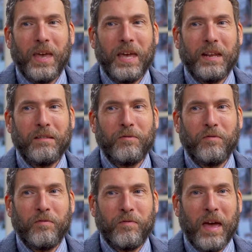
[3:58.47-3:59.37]
it is
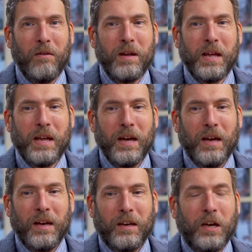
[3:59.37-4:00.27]
very
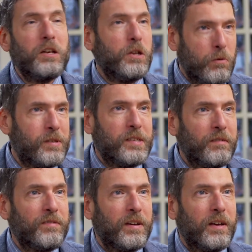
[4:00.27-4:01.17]

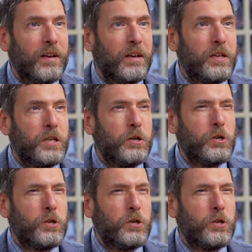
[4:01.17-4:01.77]
conducive to